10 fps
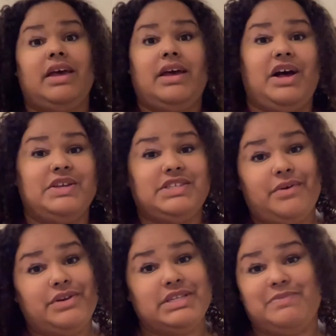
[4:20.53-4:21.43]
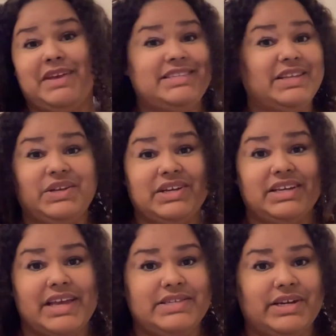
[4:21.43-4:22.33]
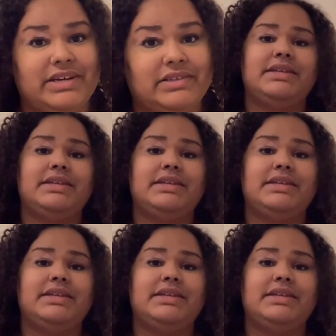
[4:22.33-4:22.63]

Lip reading: Also, it just makes it look nicer.